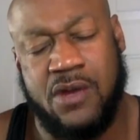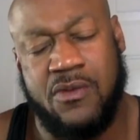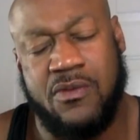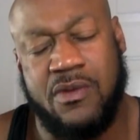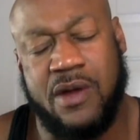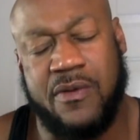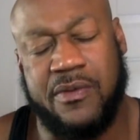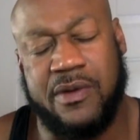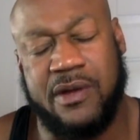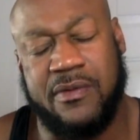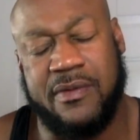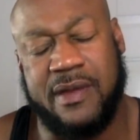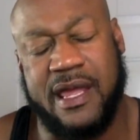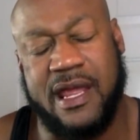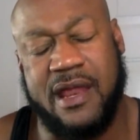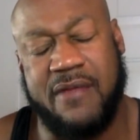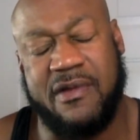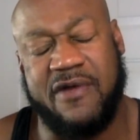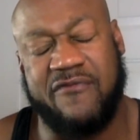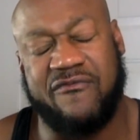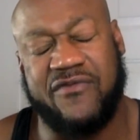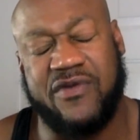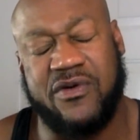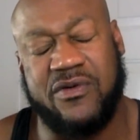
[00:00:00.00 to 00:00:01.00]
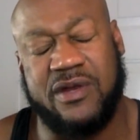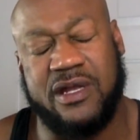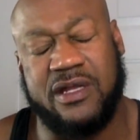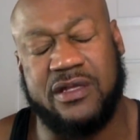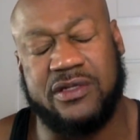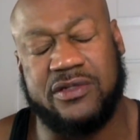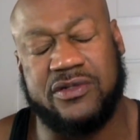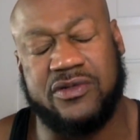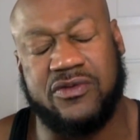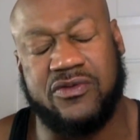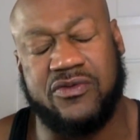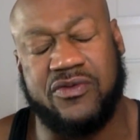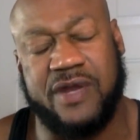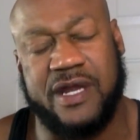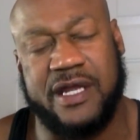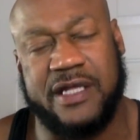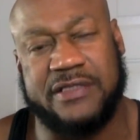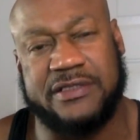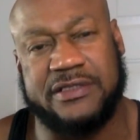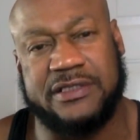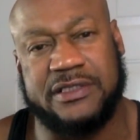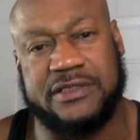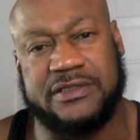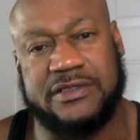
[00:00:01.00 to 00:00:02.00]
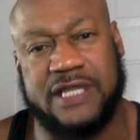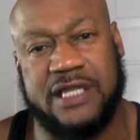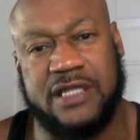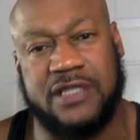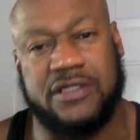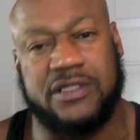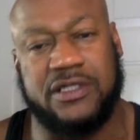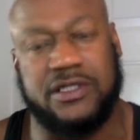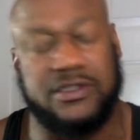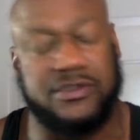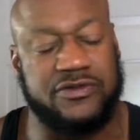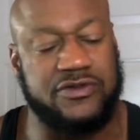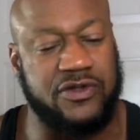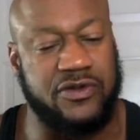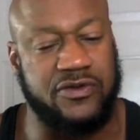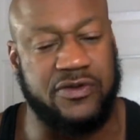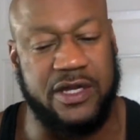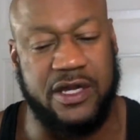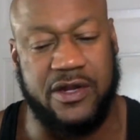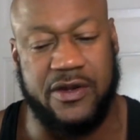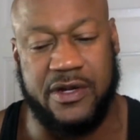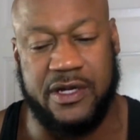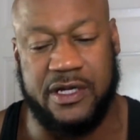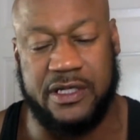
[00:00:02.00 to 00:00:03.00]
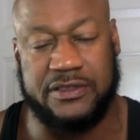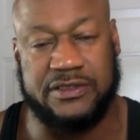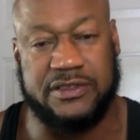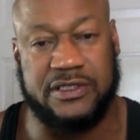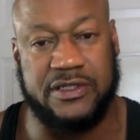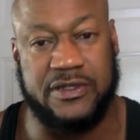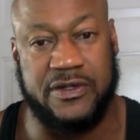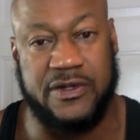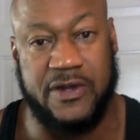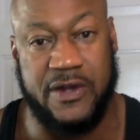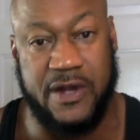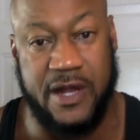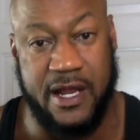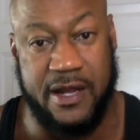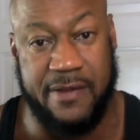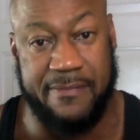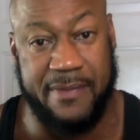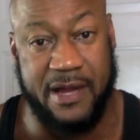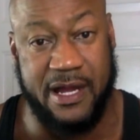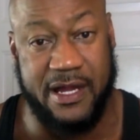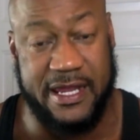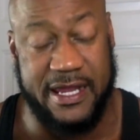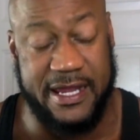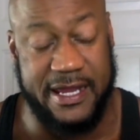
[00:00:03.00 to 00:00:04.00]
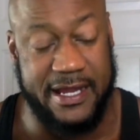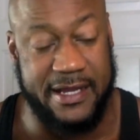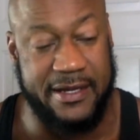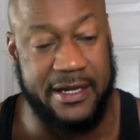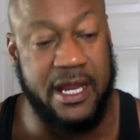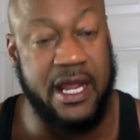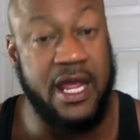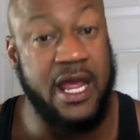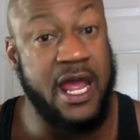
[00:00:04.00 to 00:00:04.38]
when I got on my phone, I looked on Craigslist, and I looked in certain areas in Buckhead.